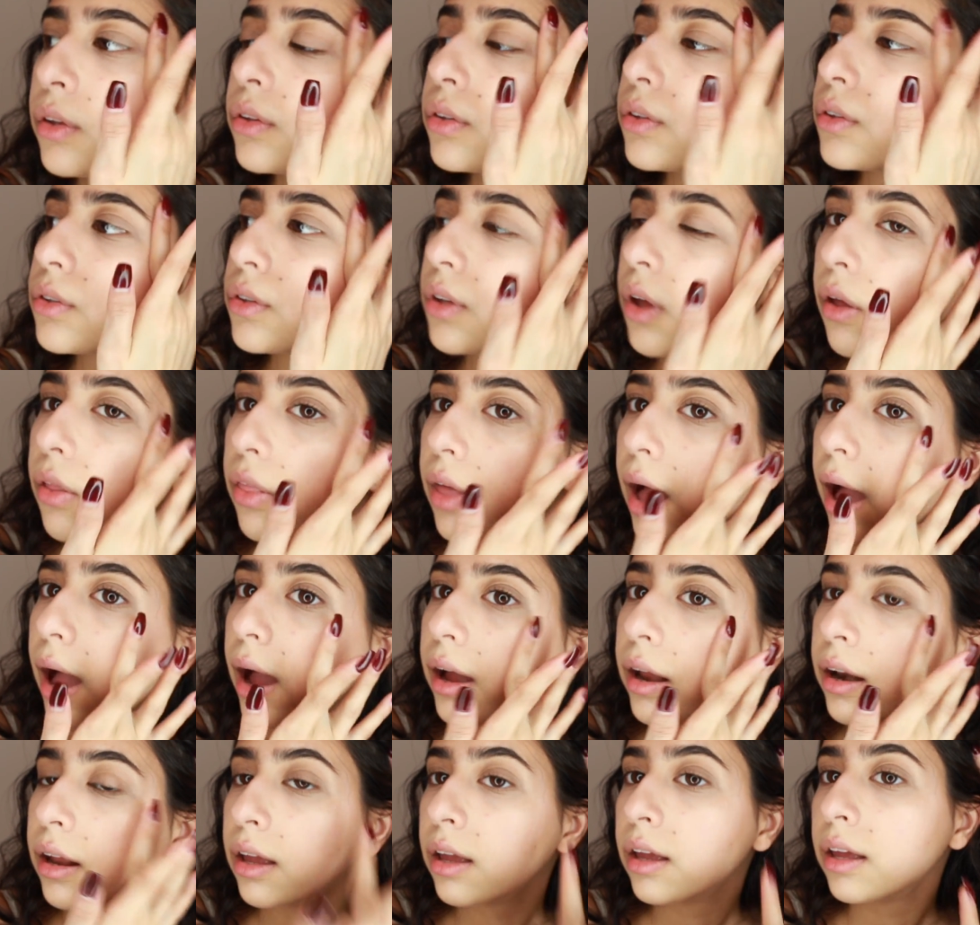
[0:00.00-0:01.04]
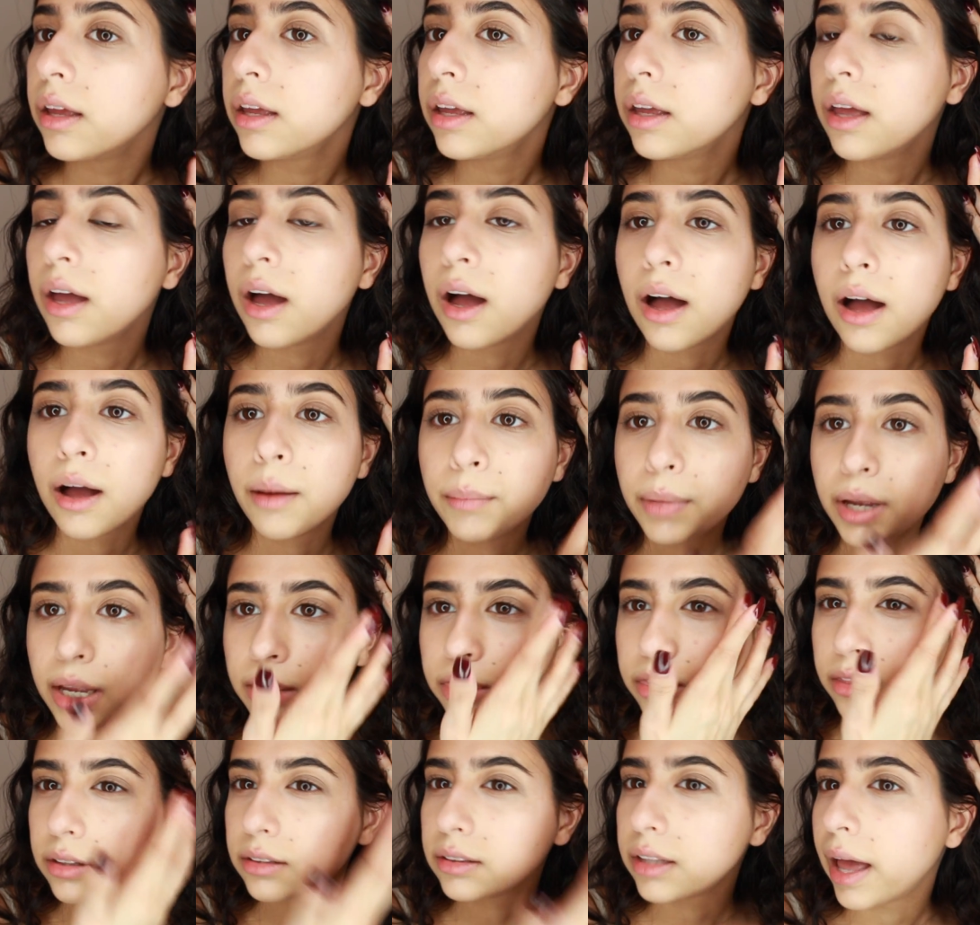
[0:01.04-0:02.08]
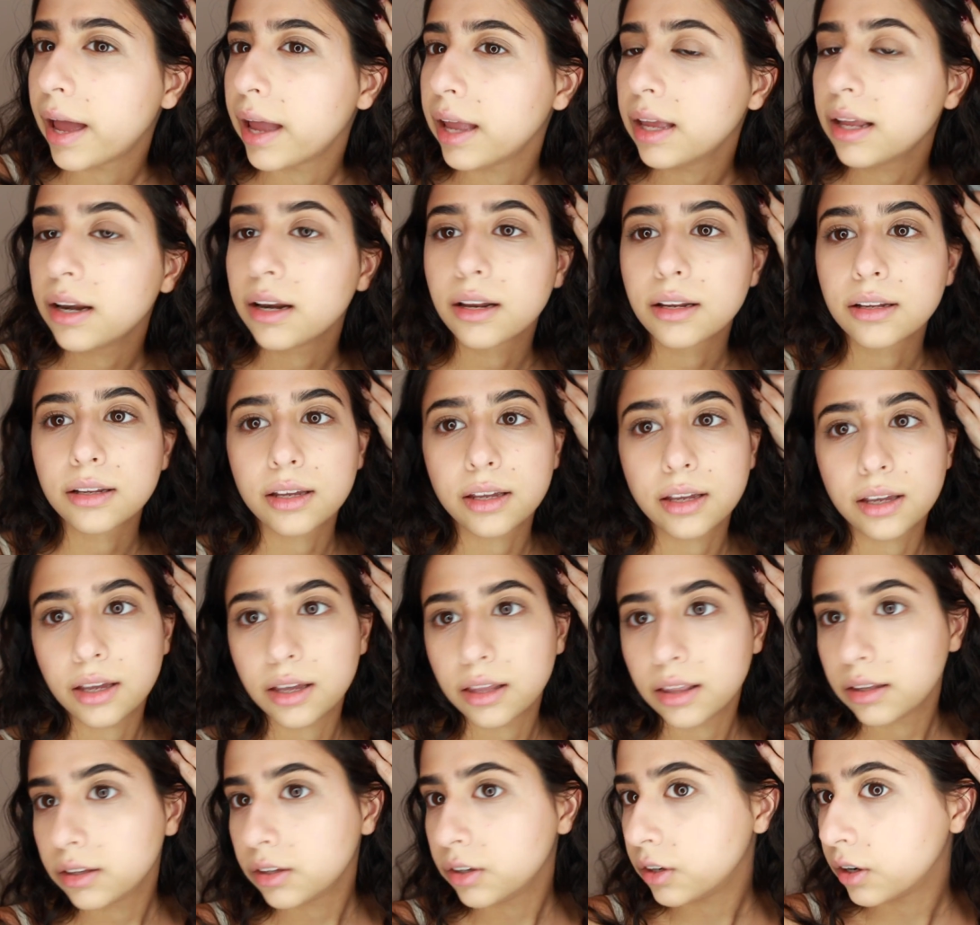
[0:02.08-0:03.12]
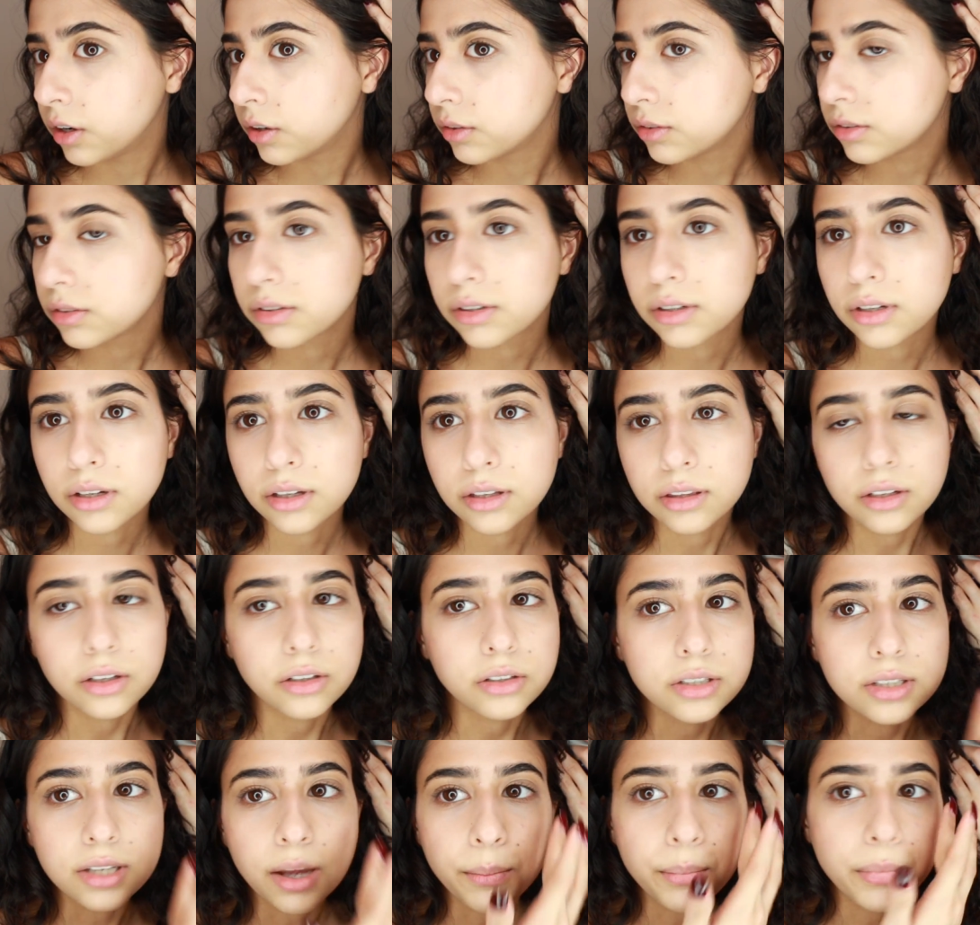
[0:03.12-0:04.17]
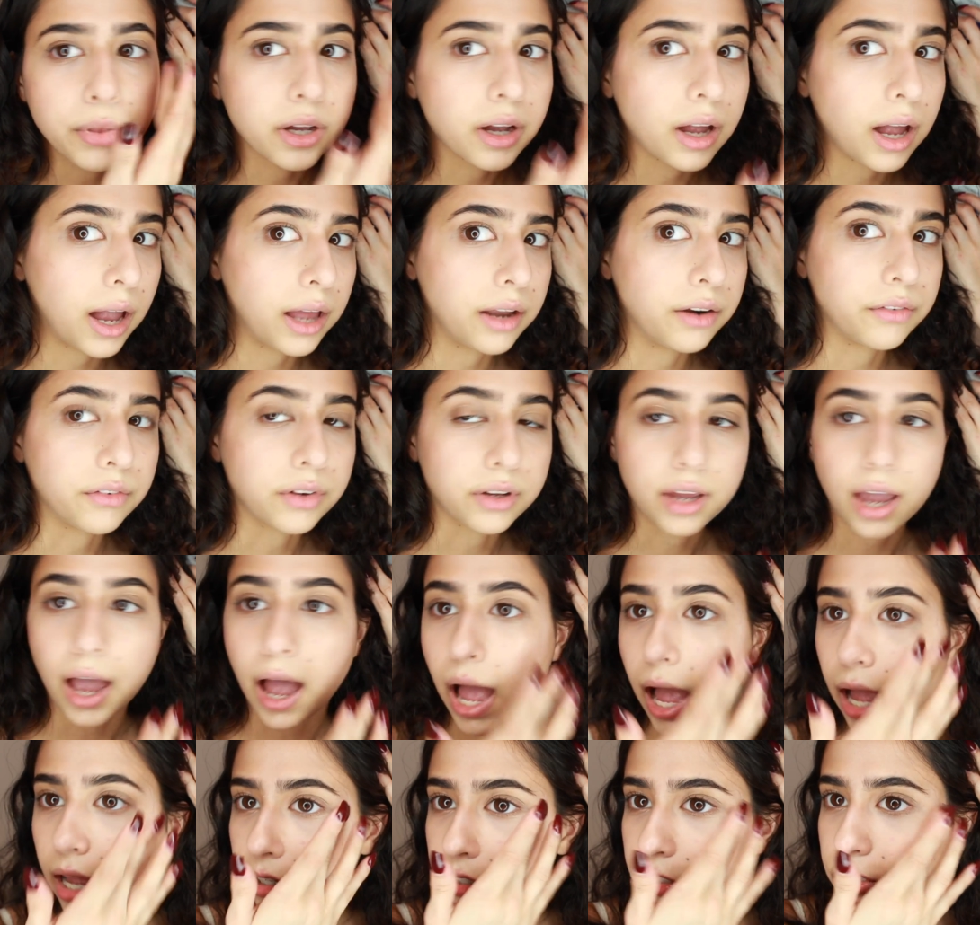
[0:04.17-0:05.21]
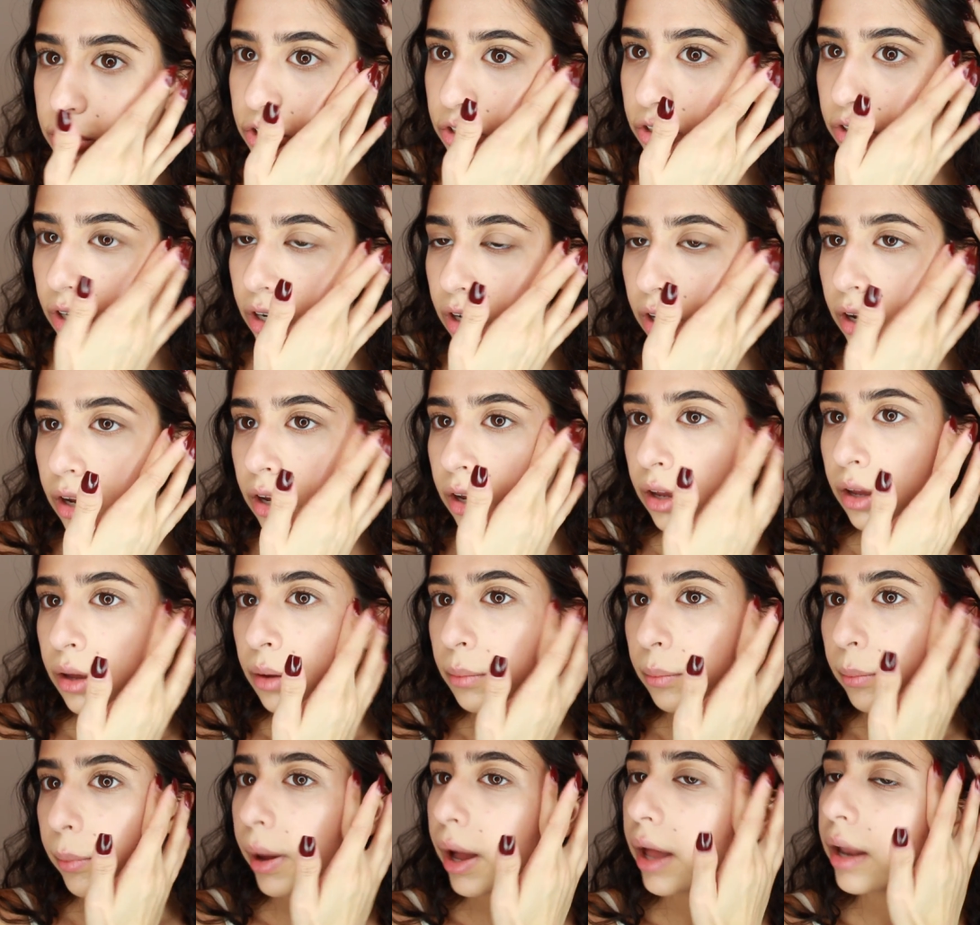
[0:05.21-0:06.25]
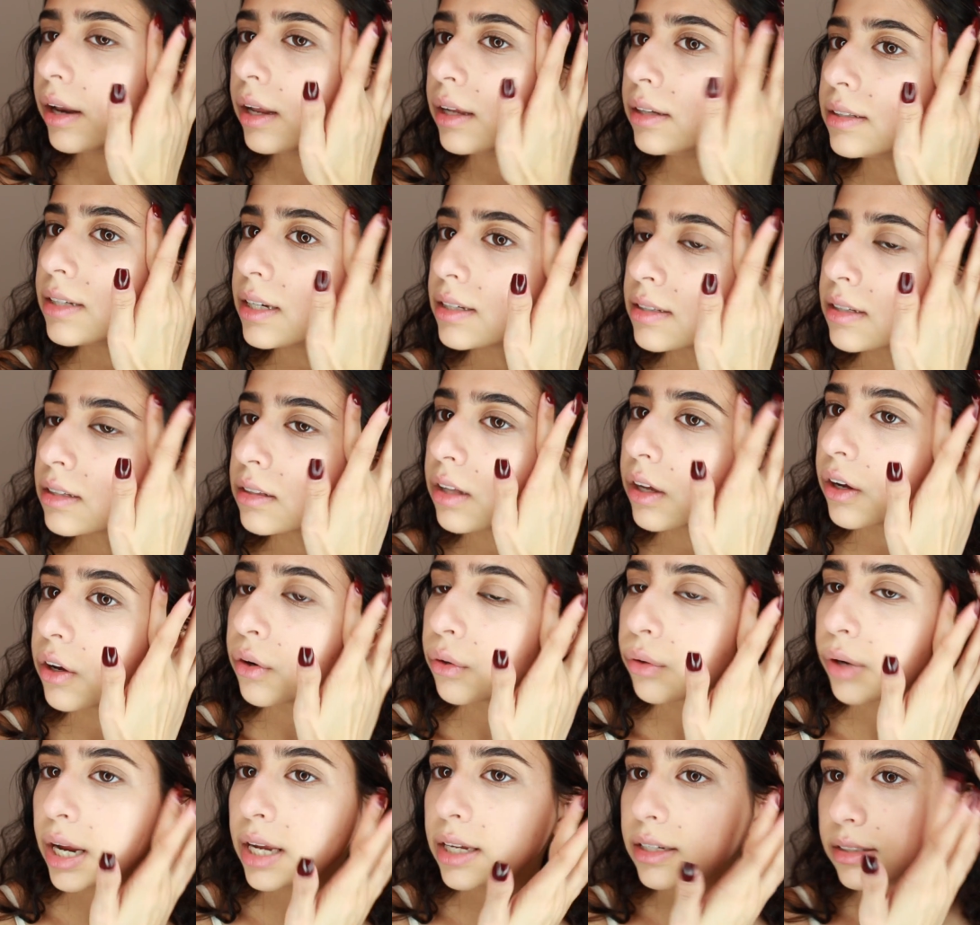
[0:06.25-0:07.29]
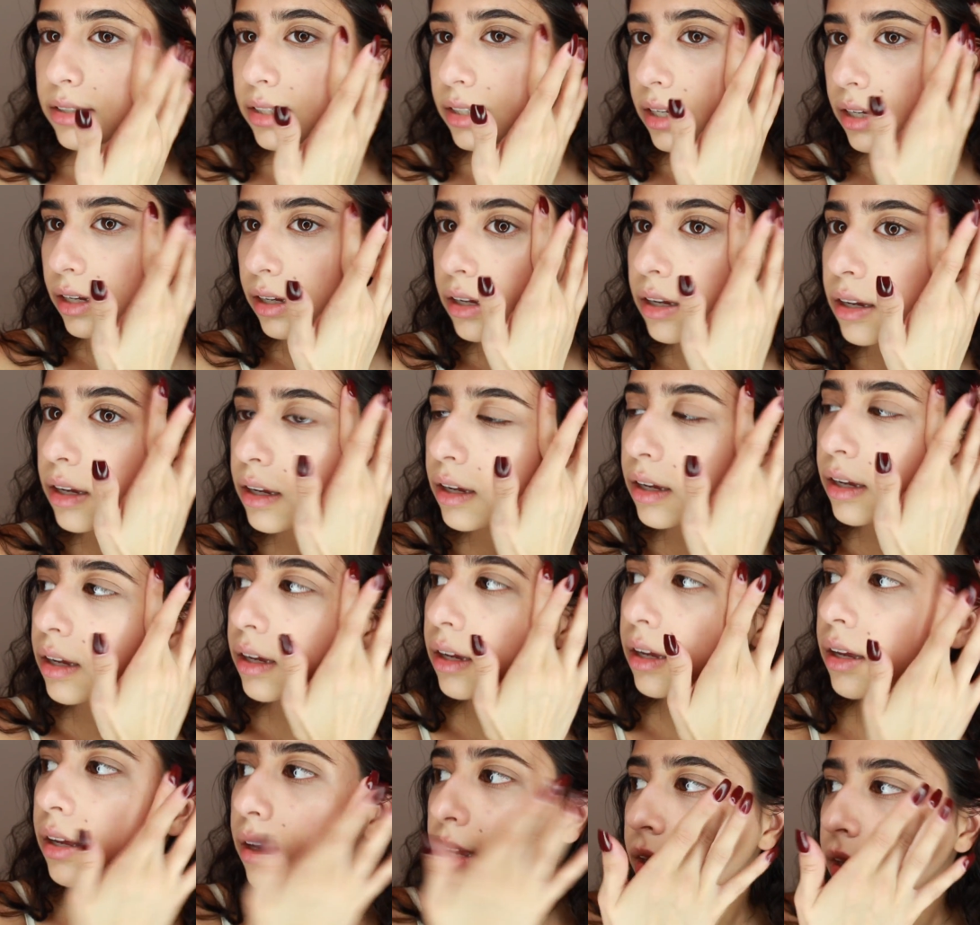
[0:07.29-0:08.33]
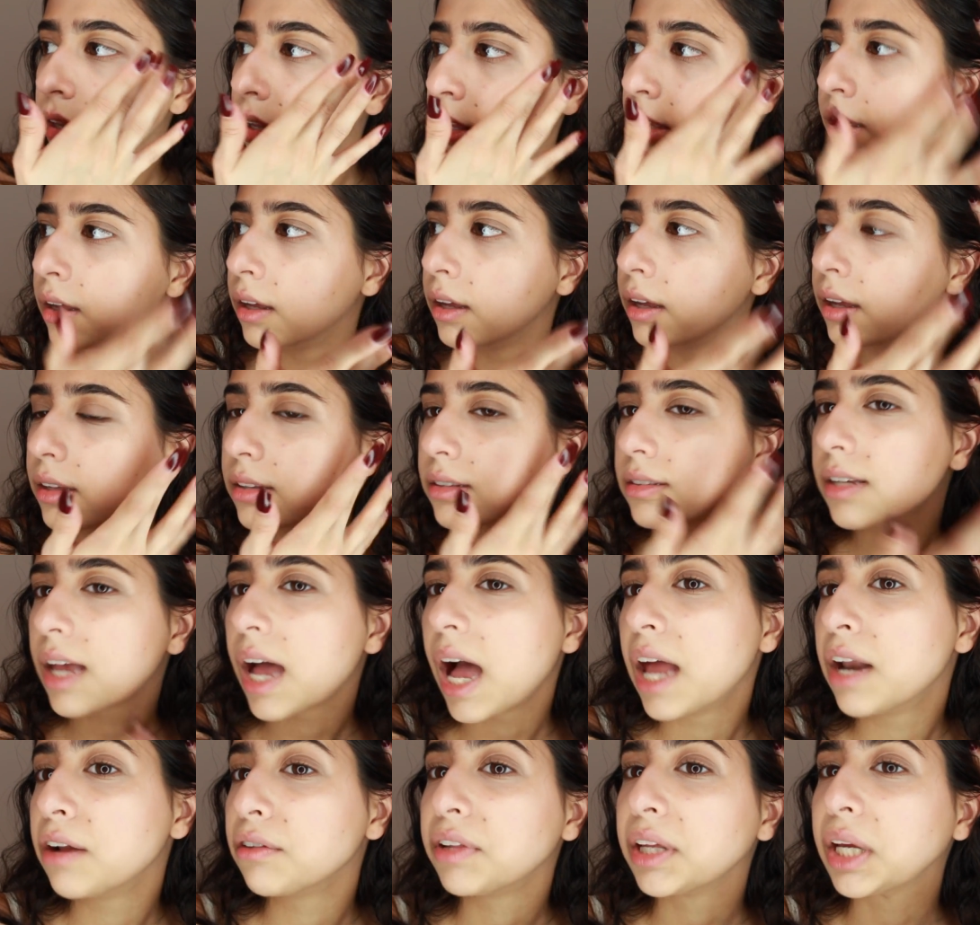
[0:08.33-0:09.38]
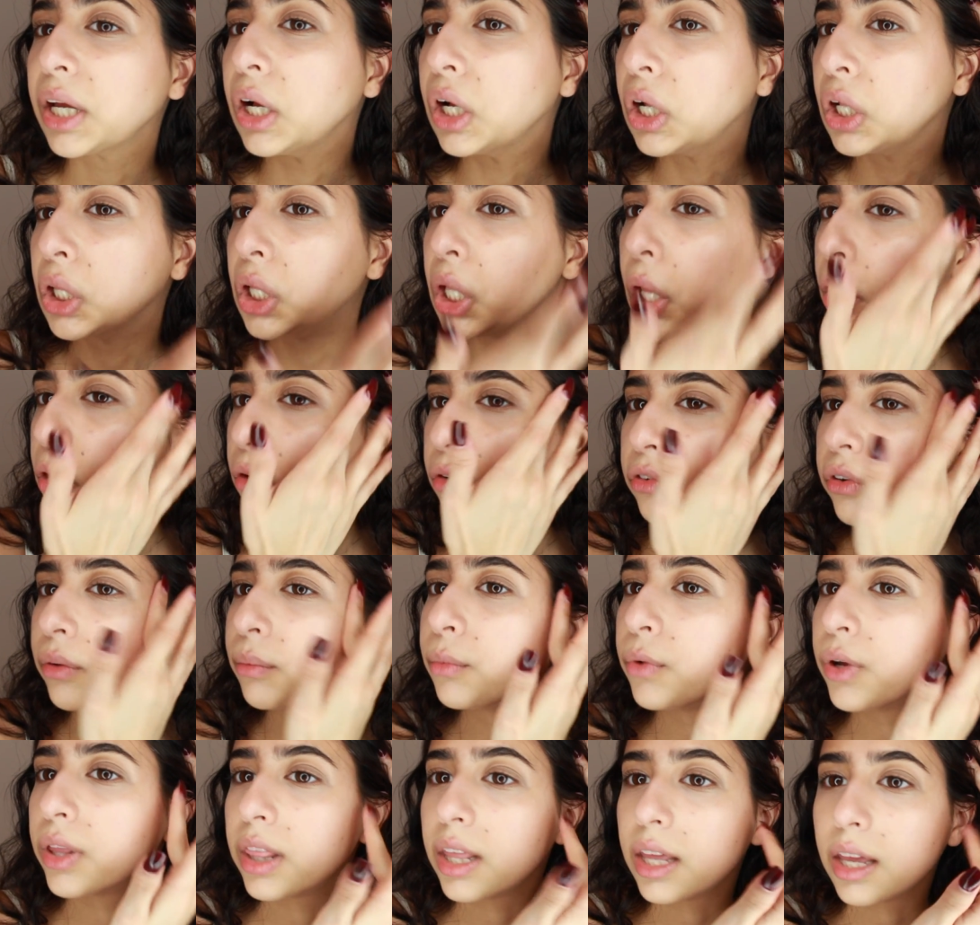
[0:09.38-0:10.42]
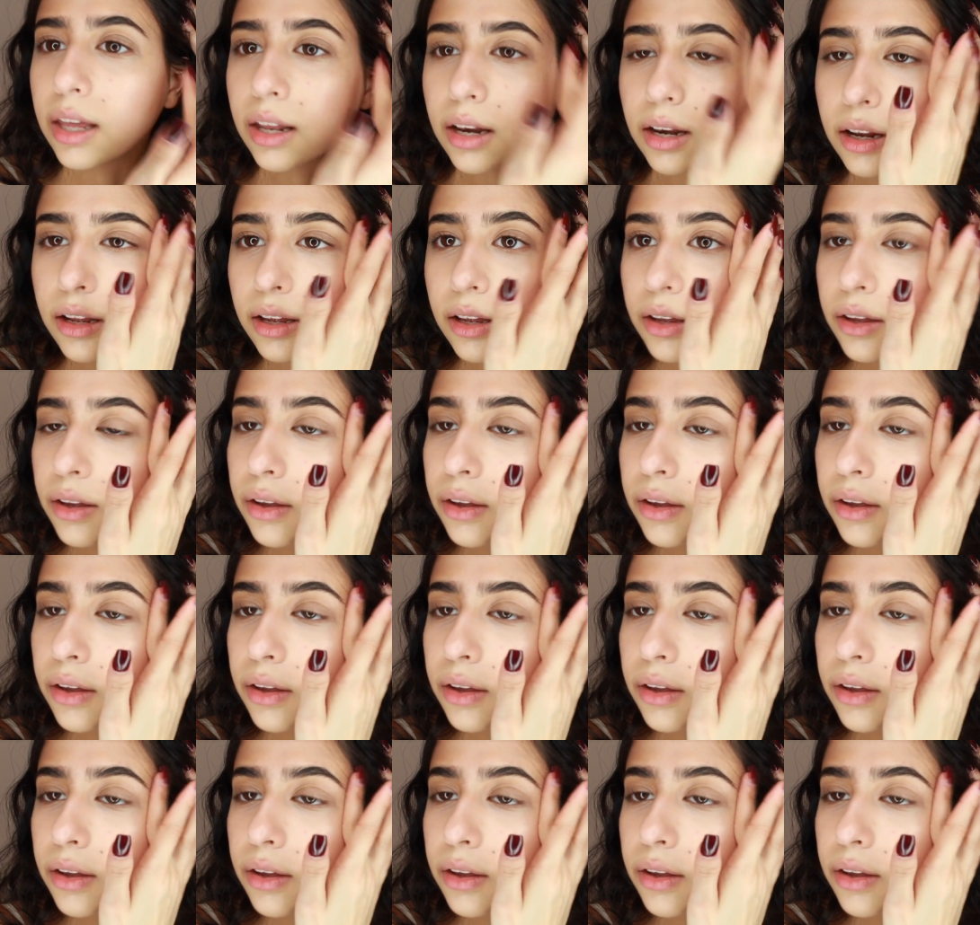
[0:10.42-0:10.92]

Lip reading: so that in the light, you know, there's something kind of to catch, but it doesn't look crazy. It's kind of like a glow from within.